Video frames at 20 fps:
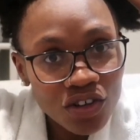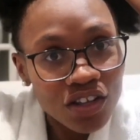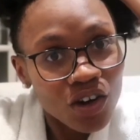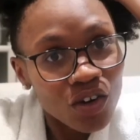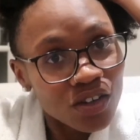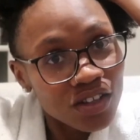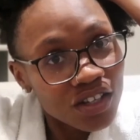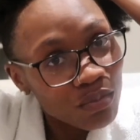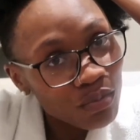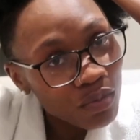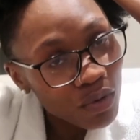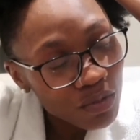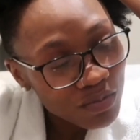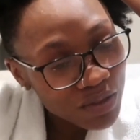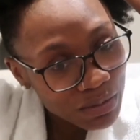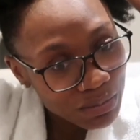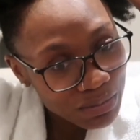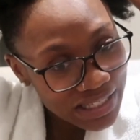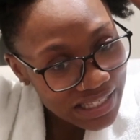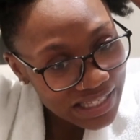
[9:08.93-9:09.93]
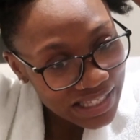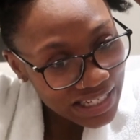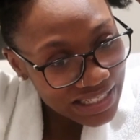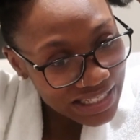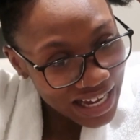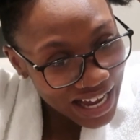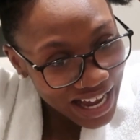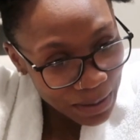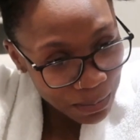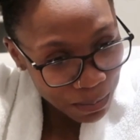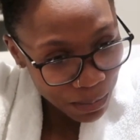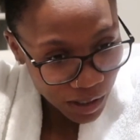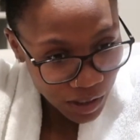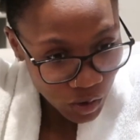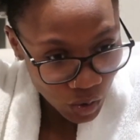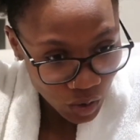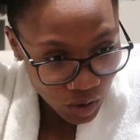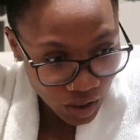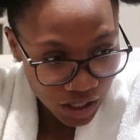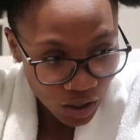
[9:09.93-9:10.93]
The only problem is that I
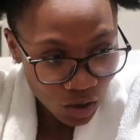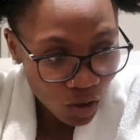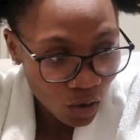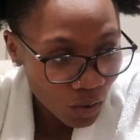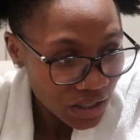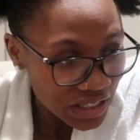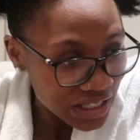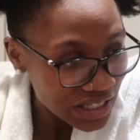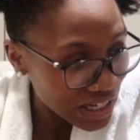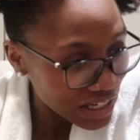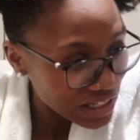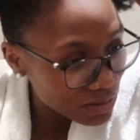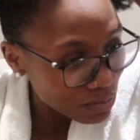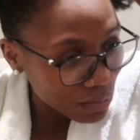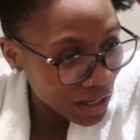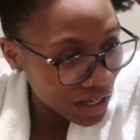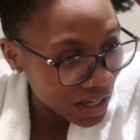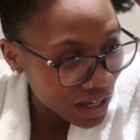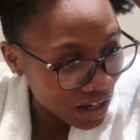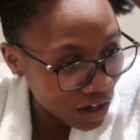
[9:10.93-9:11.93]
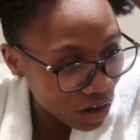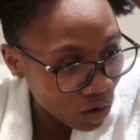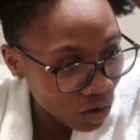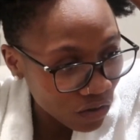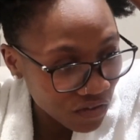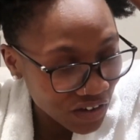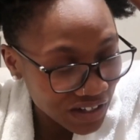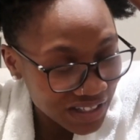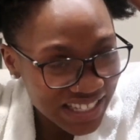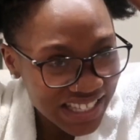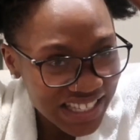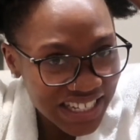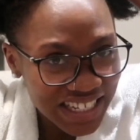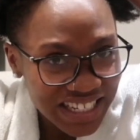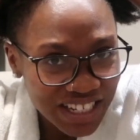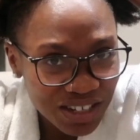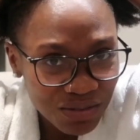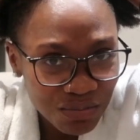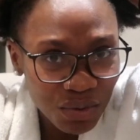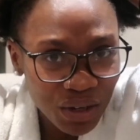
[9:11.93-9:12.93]
personally always cut my hair off at a
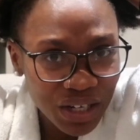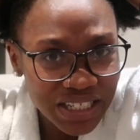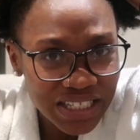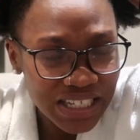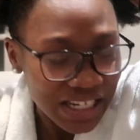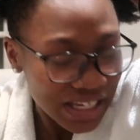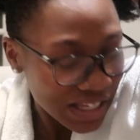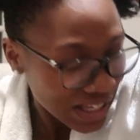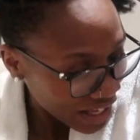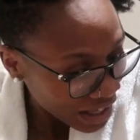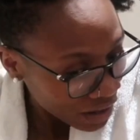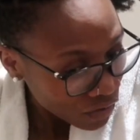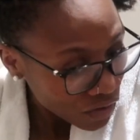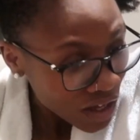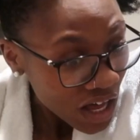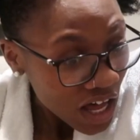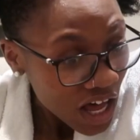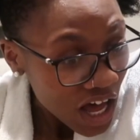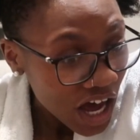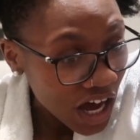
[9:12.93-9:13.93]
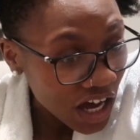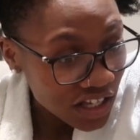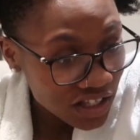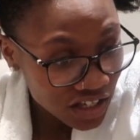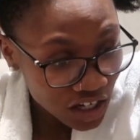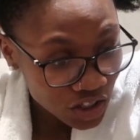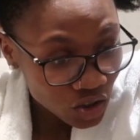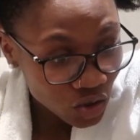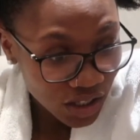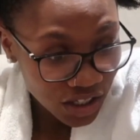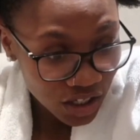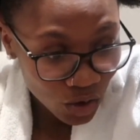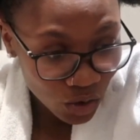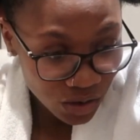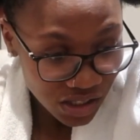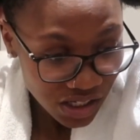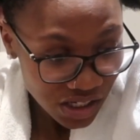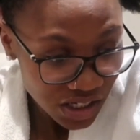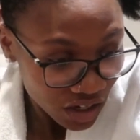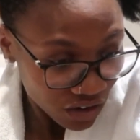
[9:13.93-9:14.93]
certain point in life. I was actually
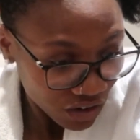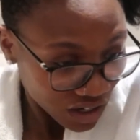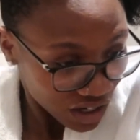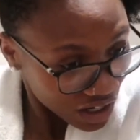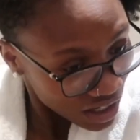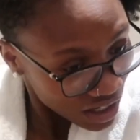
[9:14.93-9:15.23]
considering